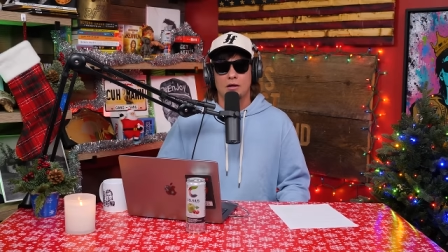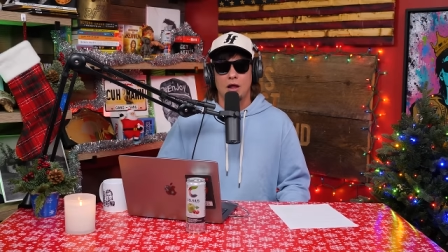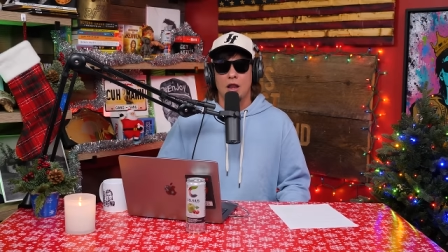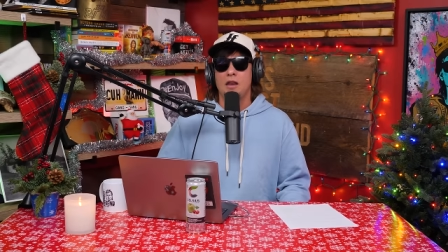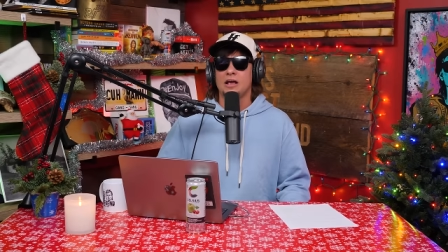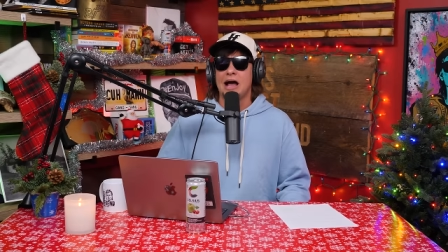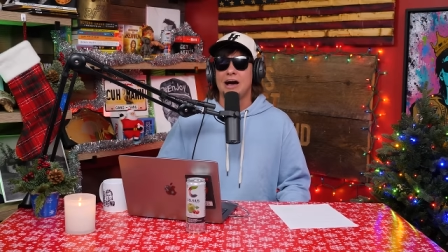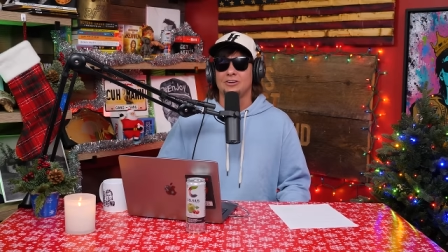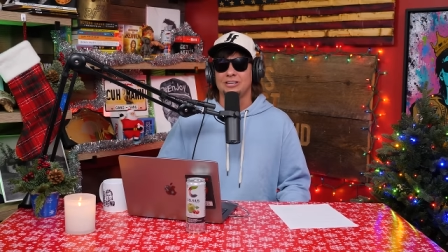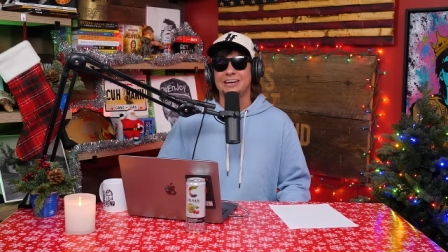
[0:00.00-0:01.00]
And then the
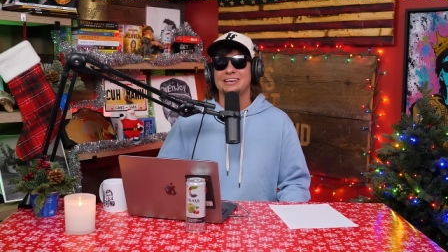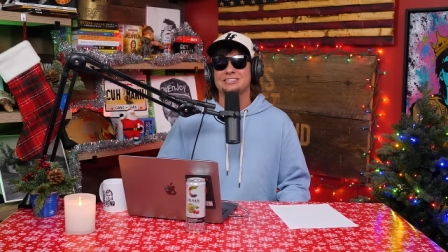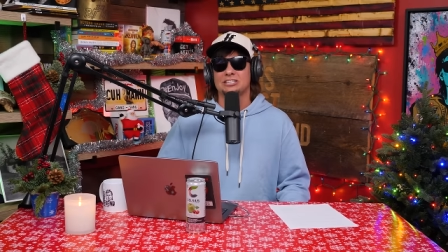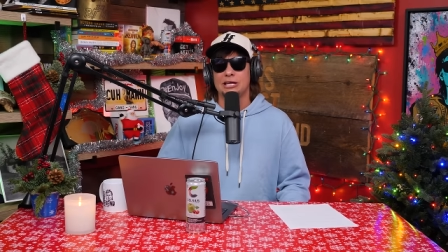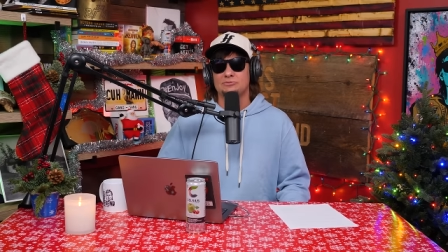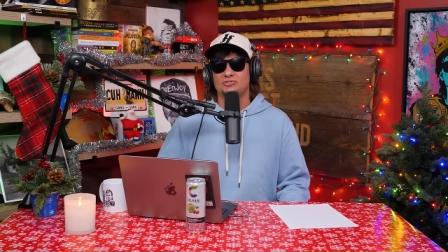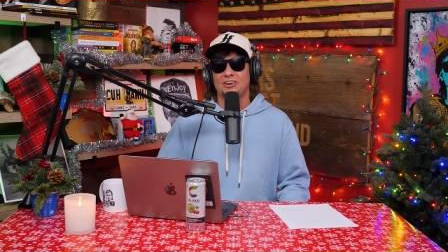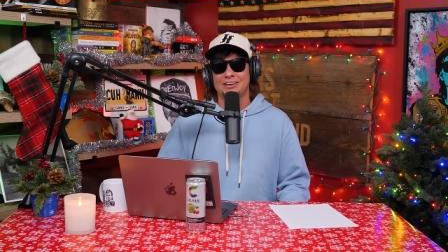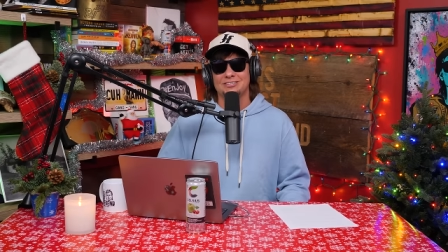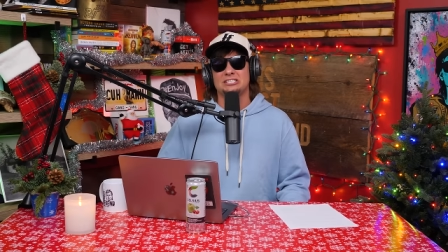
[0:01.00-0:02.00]
guy will lick his lips
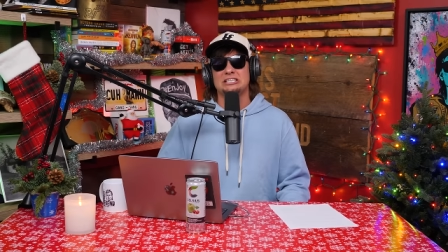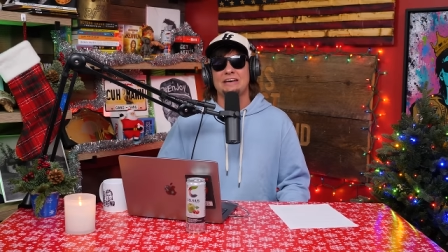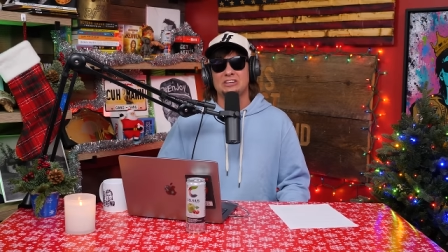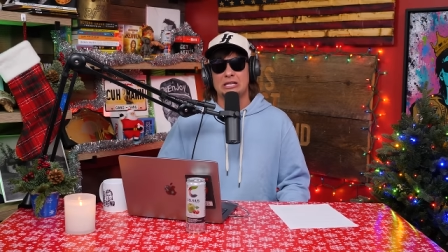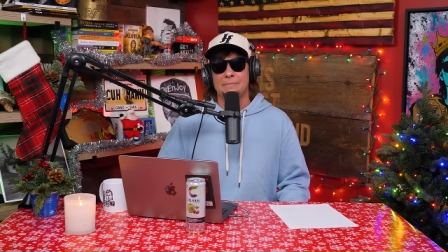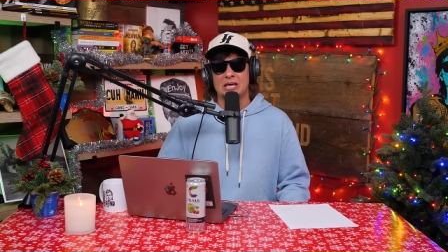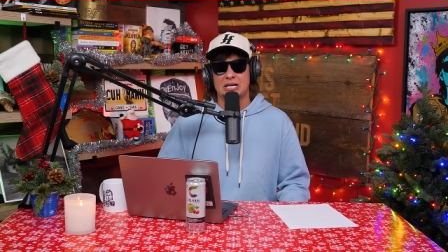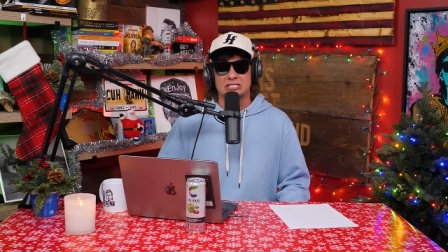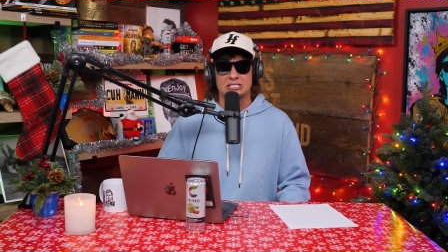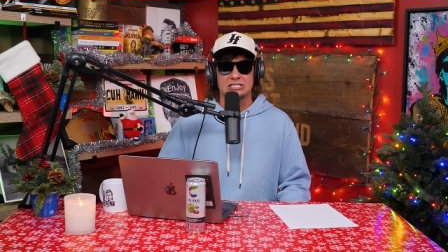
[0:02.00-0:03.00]
for like 70
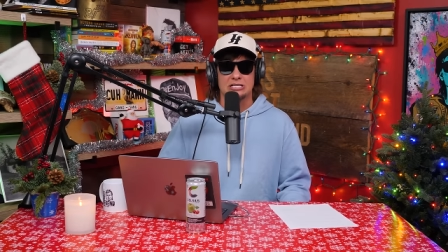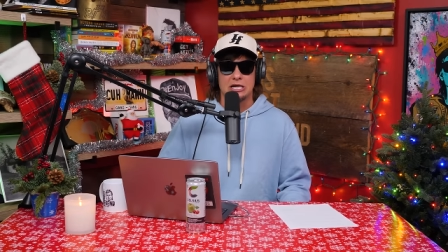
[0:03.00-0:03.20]
minutes,